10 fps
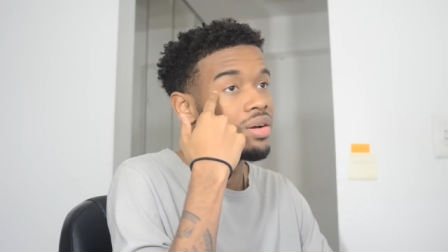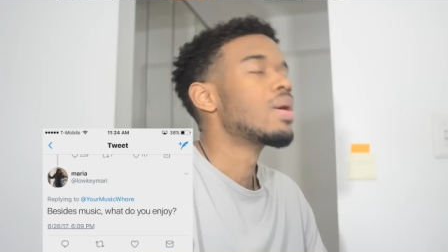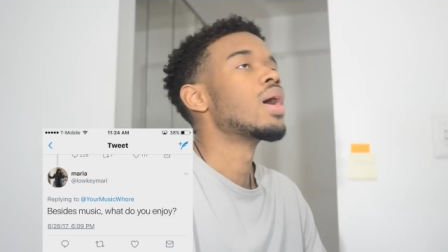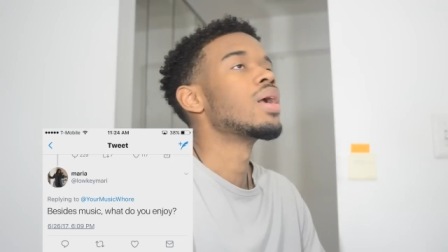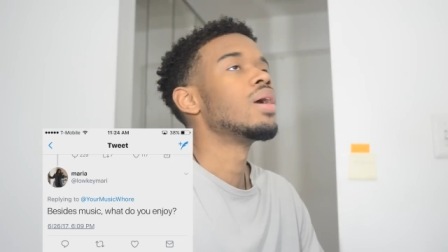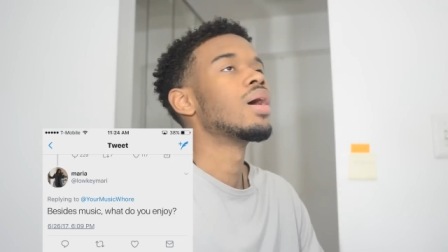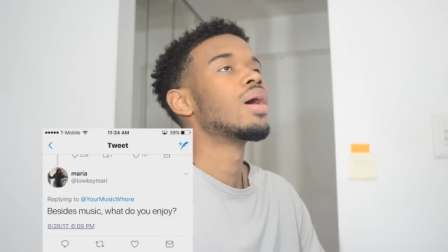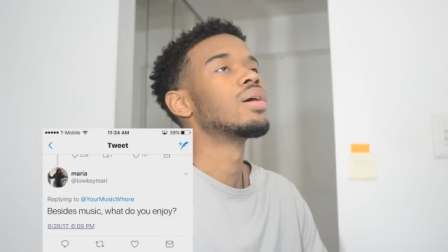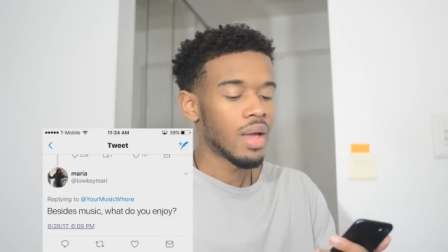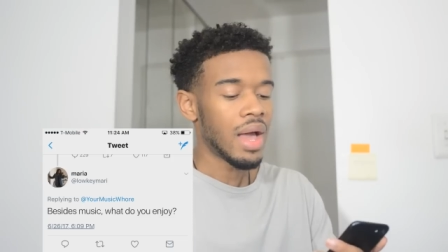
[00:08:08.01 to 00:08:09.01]

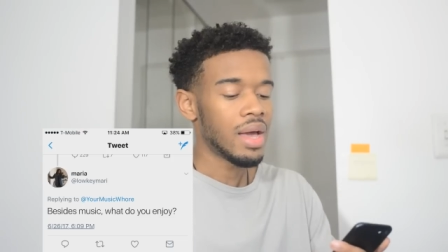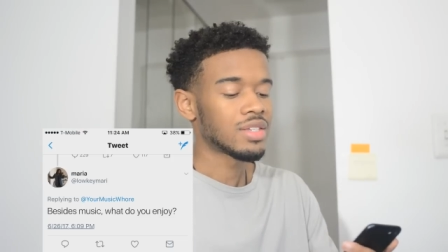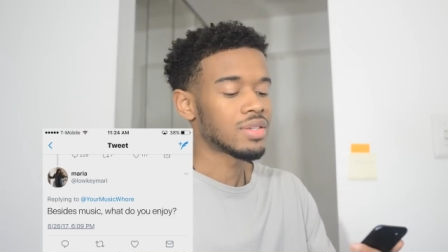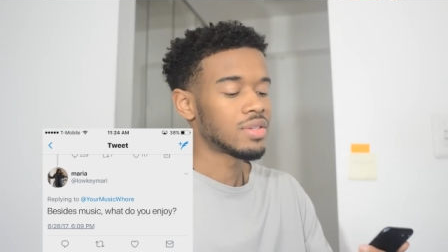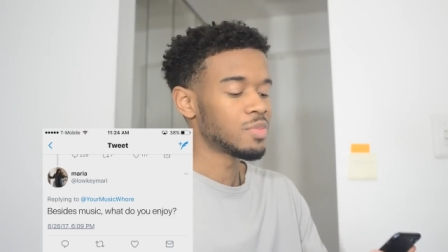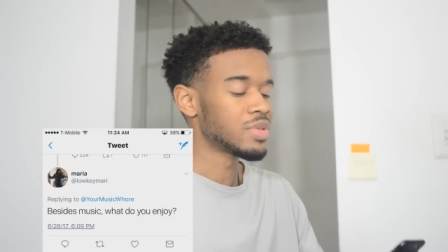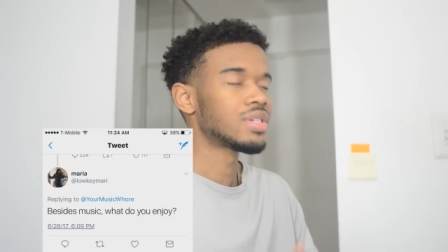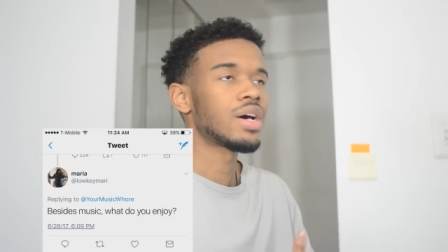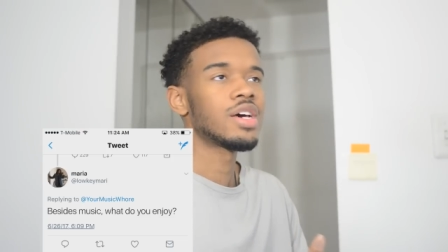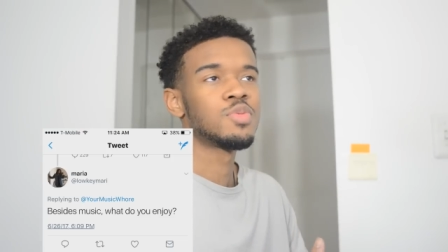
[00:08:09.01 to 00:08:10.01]
Maria asks,
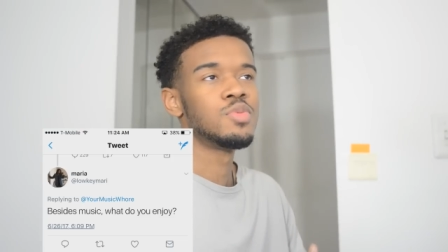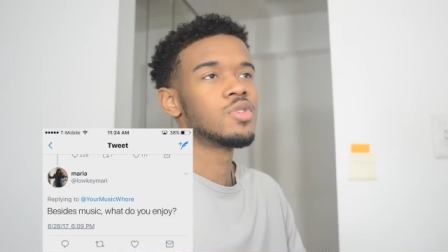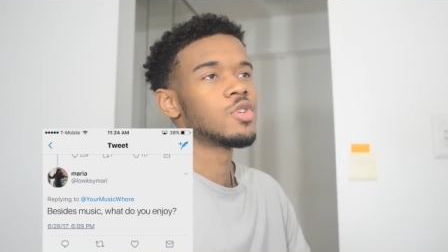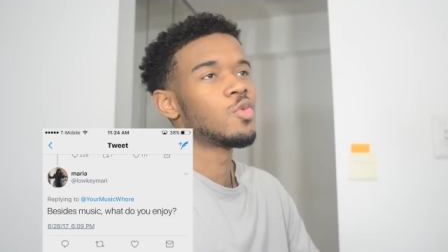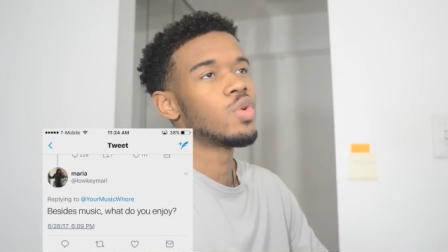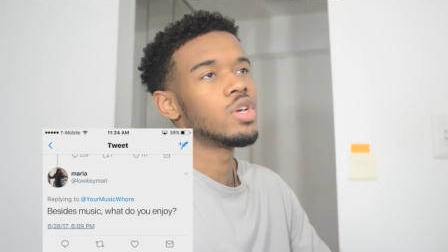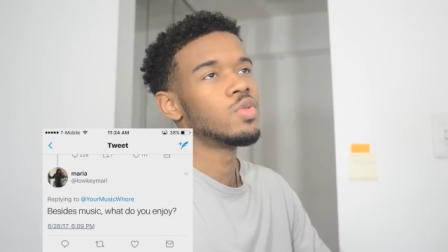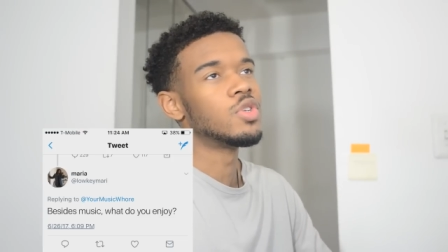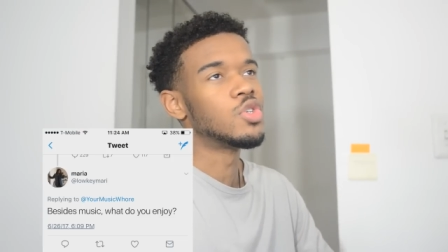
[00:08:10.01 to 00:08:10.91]
besides music, what do you